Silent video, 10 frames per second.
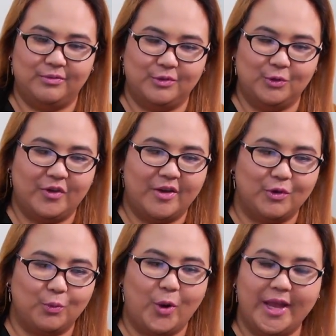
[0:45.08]
you've
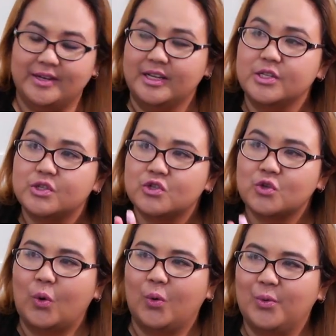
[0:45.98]
ever read, it's
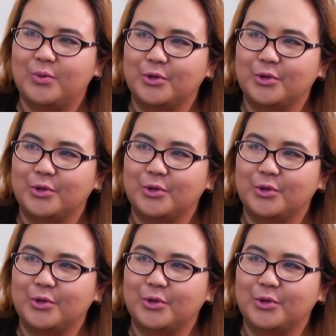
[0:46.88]
so,